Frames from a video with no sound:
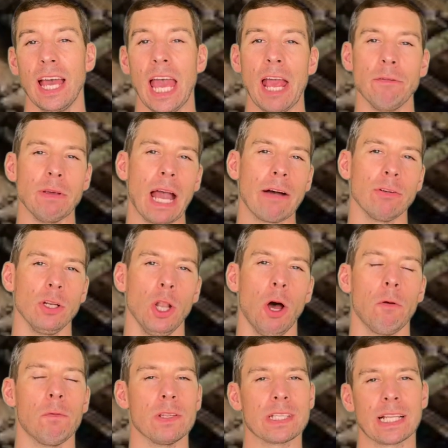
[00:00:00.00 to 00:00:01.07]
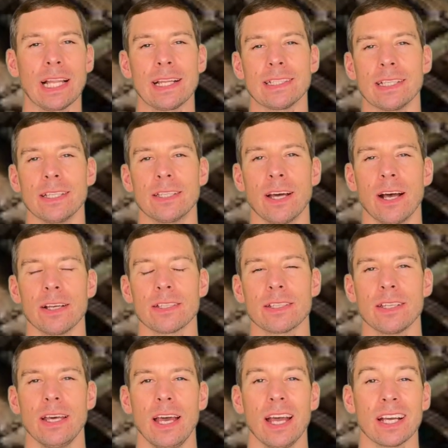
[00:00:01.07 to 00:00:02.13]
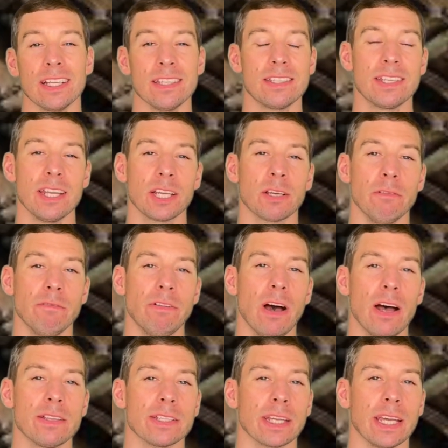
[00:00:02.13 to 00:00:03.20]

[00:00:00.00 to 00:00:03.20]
If you have a loft that's collecting dust, consider converting it